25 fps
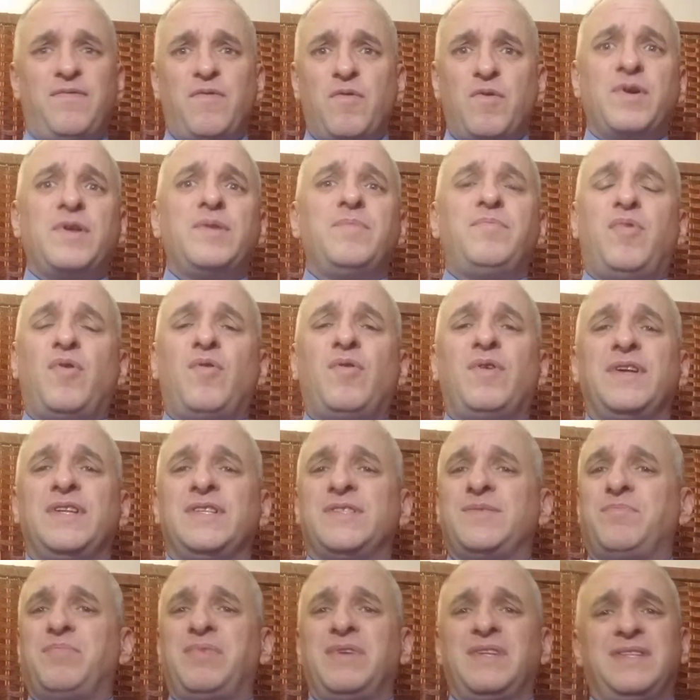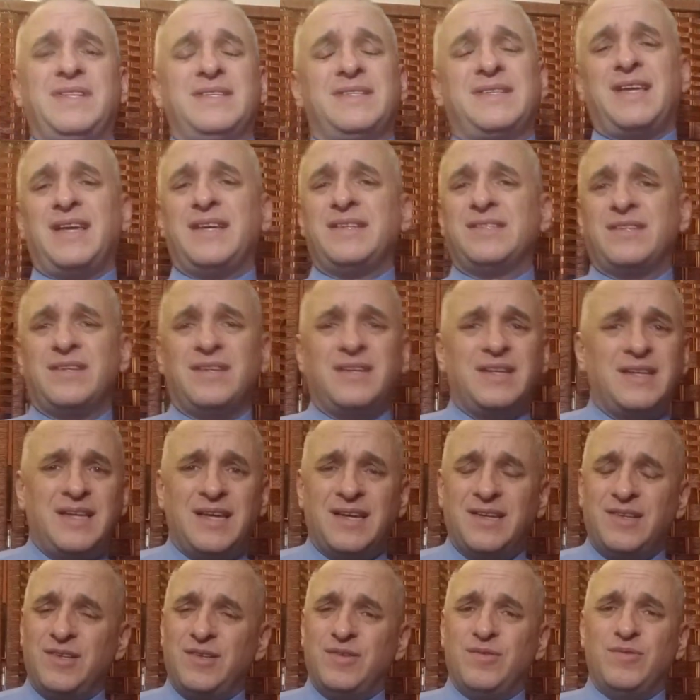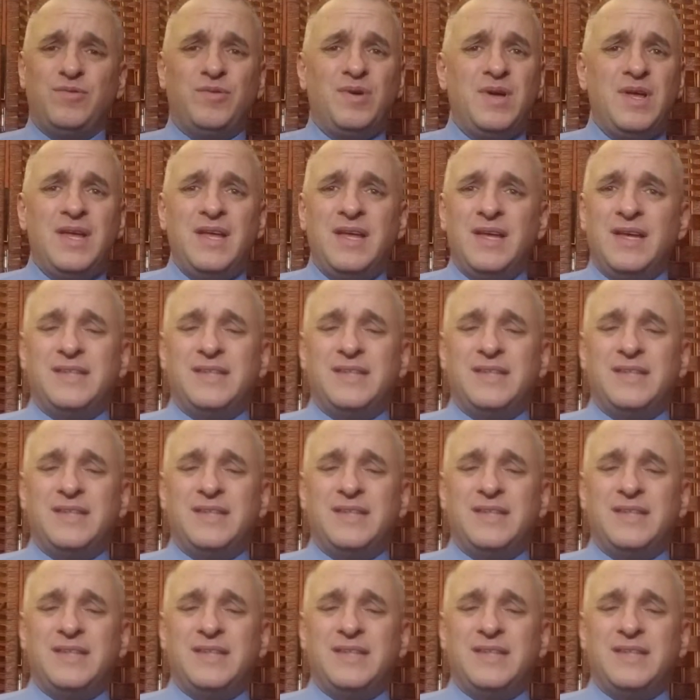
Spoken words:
40 points, but this guy's going to get you,